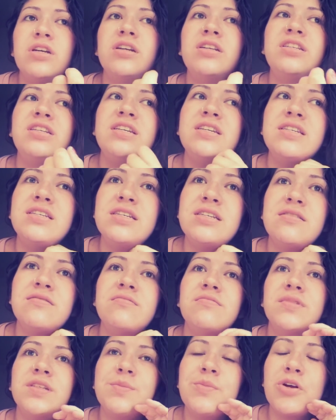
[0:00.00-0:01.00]

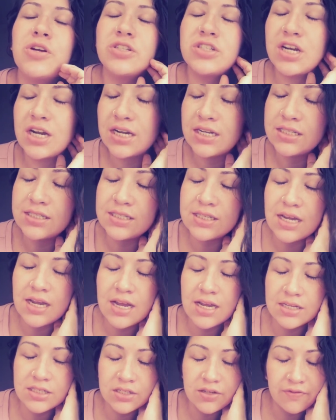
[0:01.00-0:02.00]
decent small chance
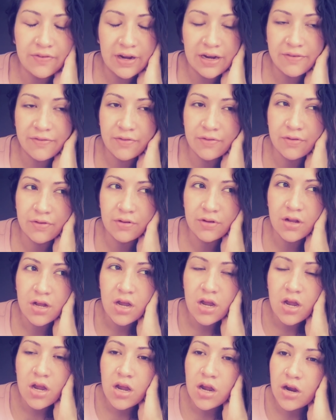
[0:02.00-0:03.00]
at survival
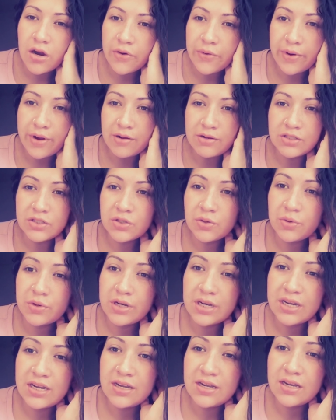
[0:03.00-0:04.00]
around
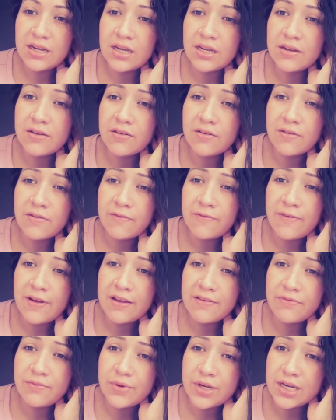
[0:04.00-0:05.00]

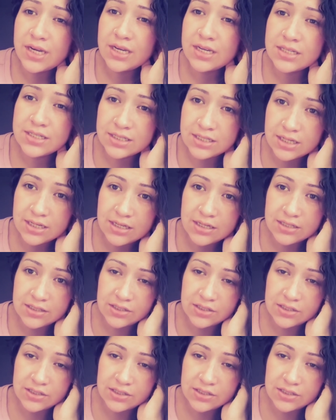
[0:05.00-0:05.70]
25 weeks.